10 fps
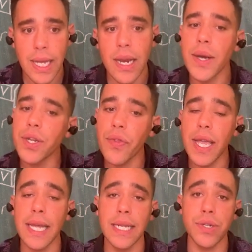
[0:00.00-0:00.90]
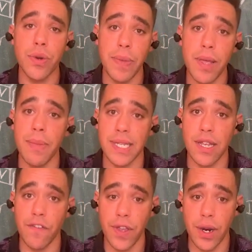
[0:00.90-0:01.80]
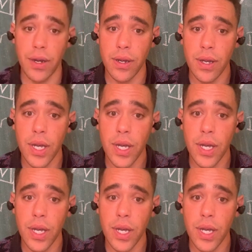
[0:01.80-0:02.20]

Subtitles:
Now, I don't think I need to repeat myself here.